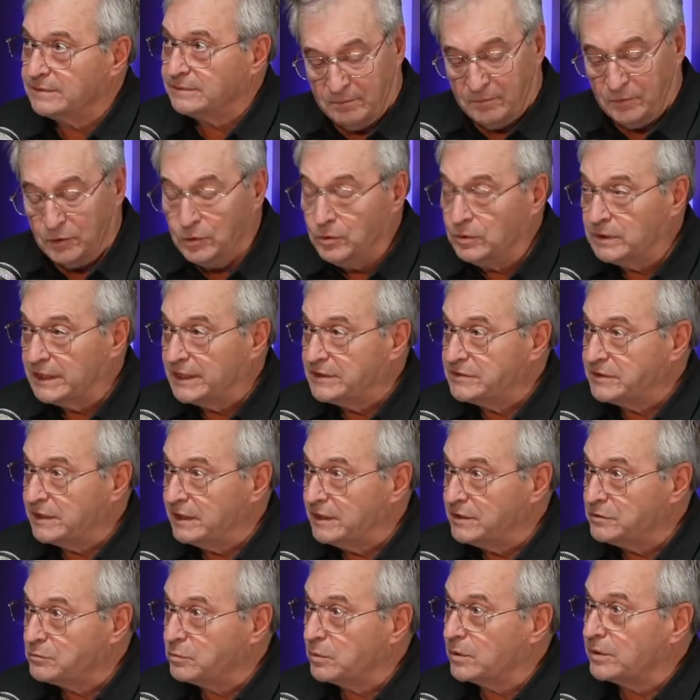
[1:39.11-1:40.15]
New
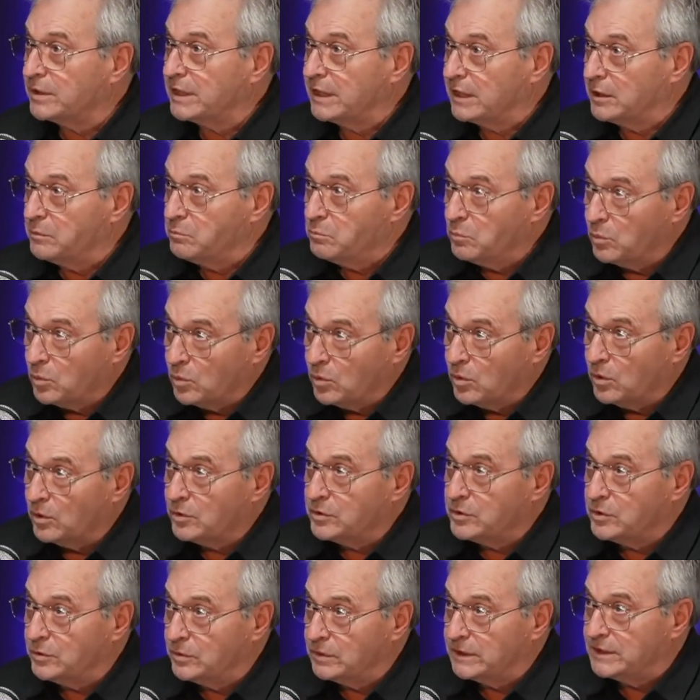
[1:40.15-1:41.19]
listings, we're getting more
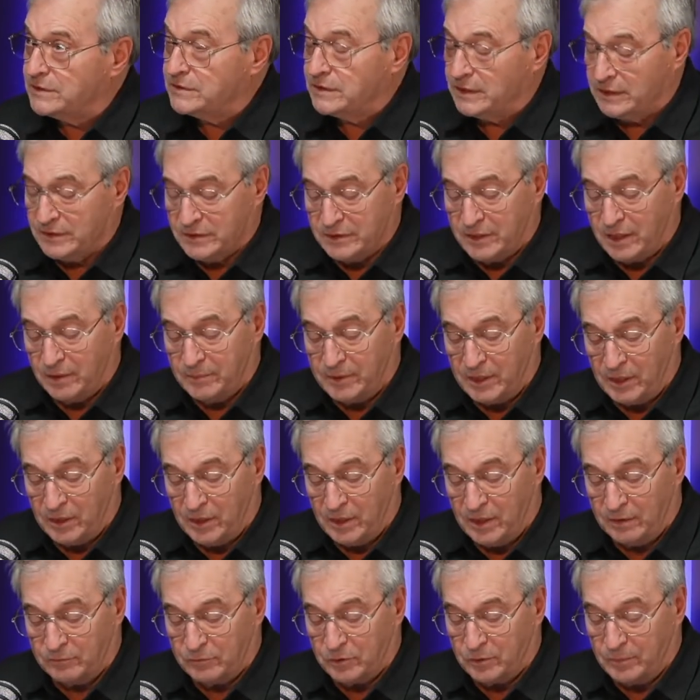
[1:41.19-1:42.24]
new listings coming
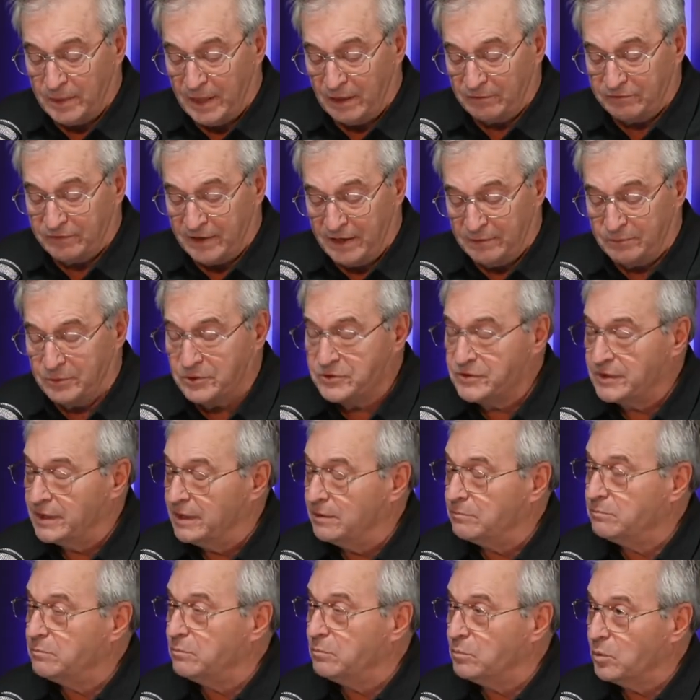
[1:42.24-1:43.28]
on. We're about 5%
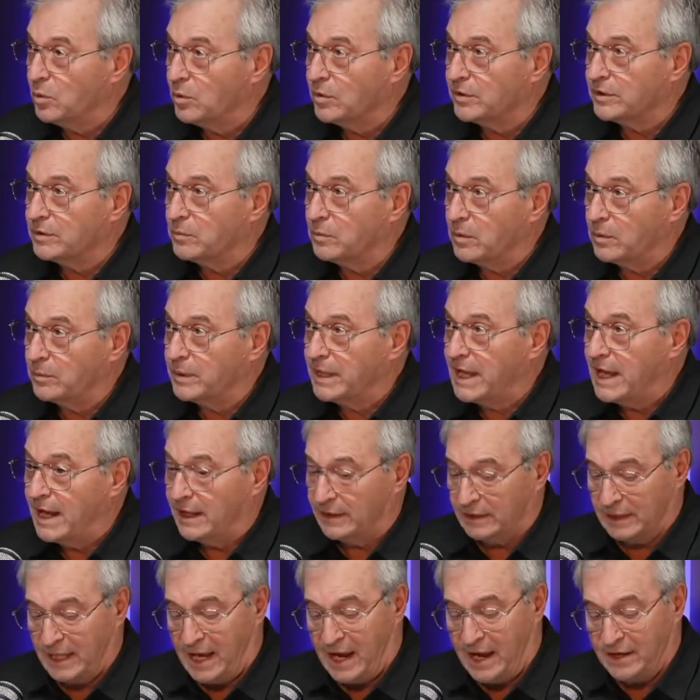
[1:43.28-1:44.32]
more than what we had
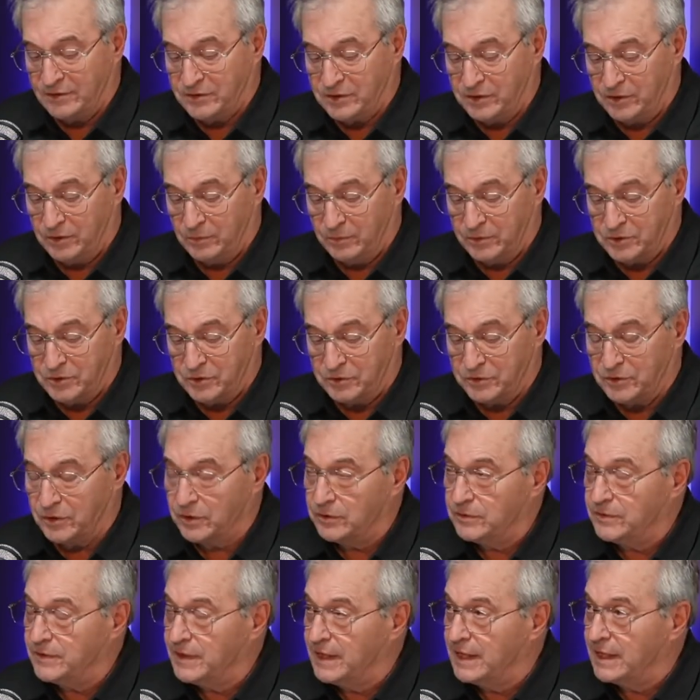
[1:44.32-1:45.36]
last year, which is a
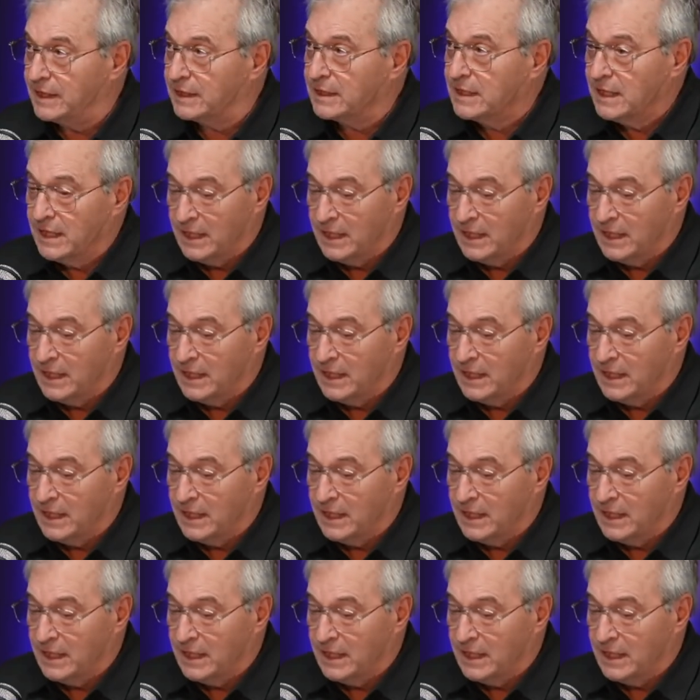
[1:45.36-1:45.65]
good thing.